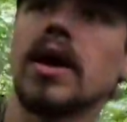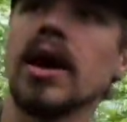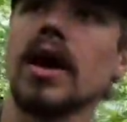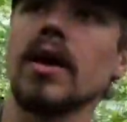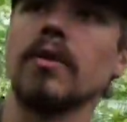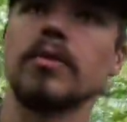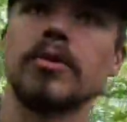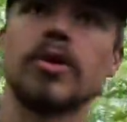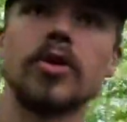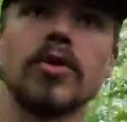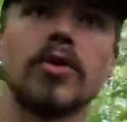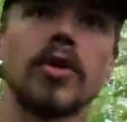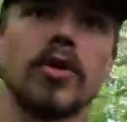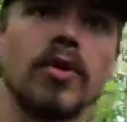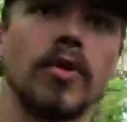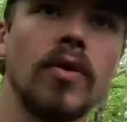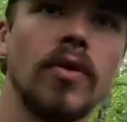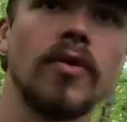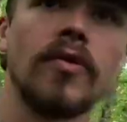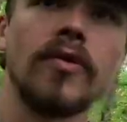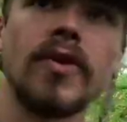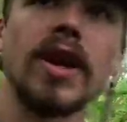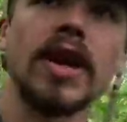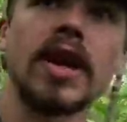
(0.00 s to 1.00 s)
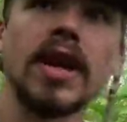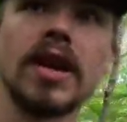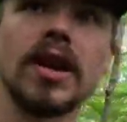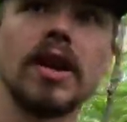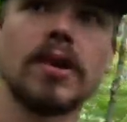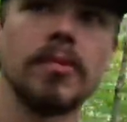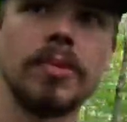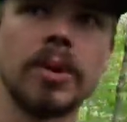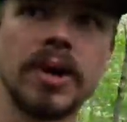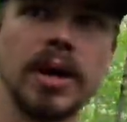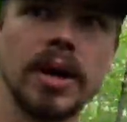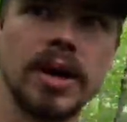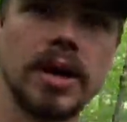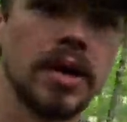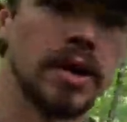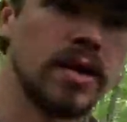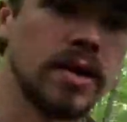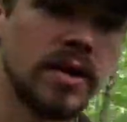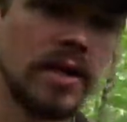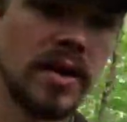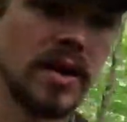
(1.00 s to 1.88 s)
come to a ravine up here.